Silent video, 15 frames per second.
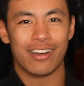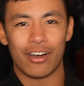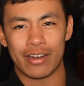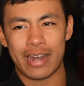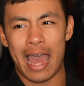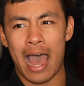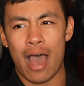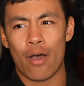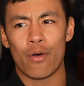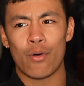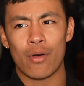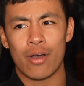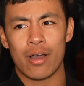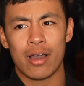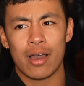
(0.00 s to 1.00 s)
on
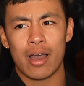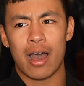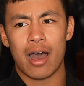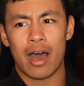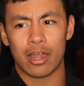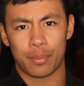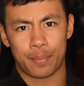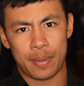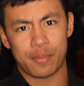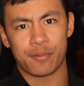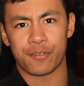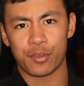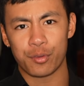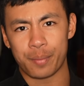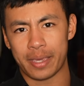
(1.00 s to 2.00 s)
how other people
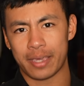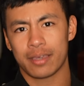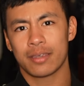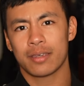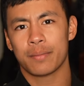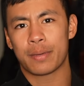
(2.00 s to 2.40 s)
viewed me,